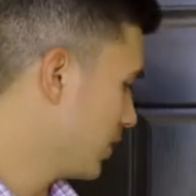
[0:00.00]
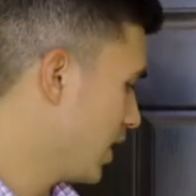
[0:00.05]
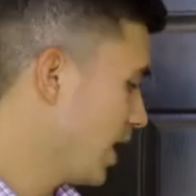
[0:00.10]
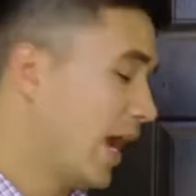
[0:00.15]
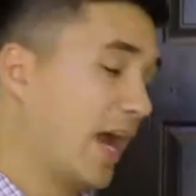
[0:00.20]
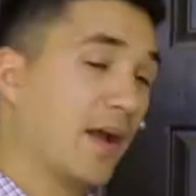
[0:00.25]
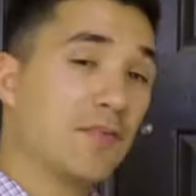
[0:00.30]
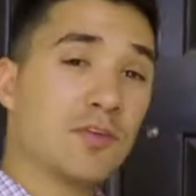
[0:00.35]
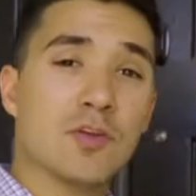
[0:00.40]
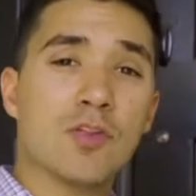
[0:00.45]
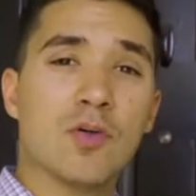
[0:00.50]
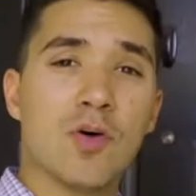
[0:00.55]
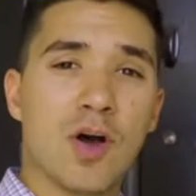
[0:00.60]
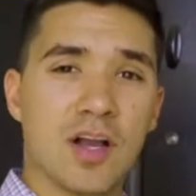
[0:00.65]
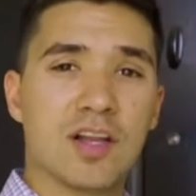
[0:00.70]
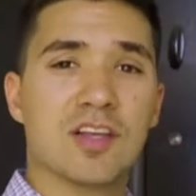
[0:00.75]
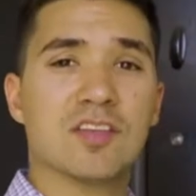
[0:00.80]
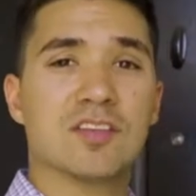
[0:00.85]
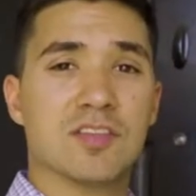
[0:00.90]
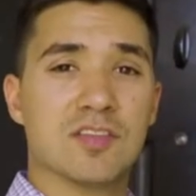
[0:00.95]
After the
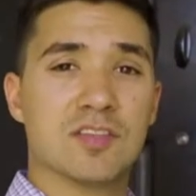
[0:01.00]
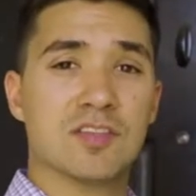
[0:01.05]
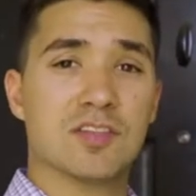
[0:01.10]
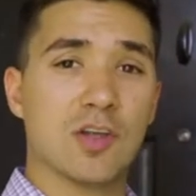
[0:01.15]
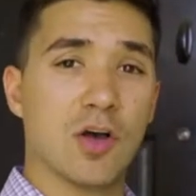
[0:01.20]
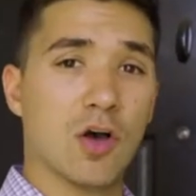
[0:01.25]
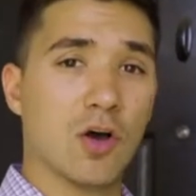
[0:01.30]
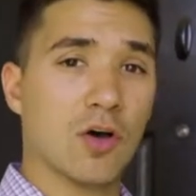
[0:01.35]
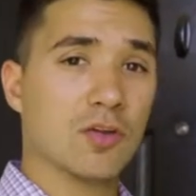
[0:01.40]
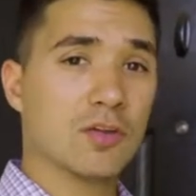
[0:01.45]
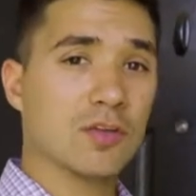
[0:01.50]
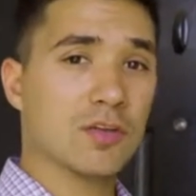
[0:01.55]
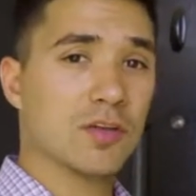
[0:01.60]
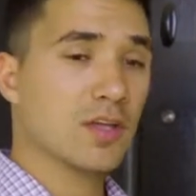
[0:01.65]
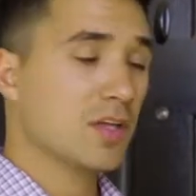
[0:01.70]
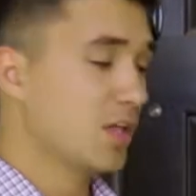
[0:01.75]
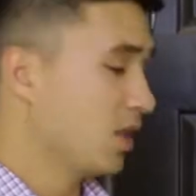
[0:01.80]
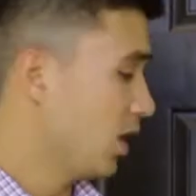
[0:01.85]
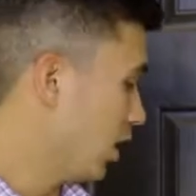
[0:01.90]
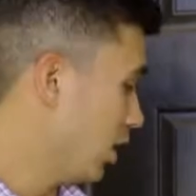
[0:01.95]
lock is installed,
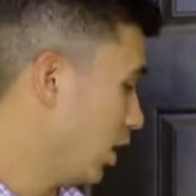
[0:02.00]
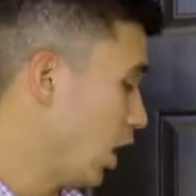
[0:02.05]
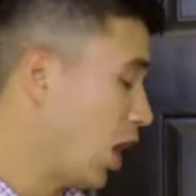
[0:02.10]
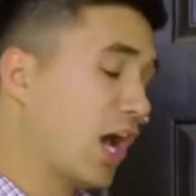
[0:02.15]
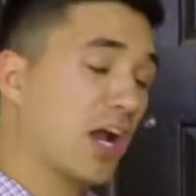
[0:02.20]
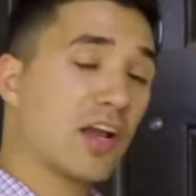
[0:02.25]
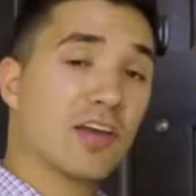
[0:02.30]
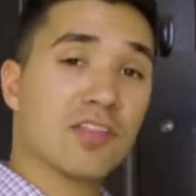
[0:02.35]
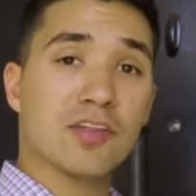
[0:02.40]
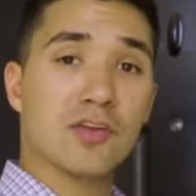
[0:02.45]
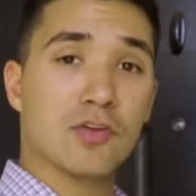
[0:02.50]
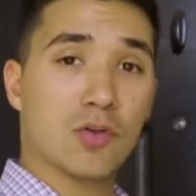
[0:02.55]
lock the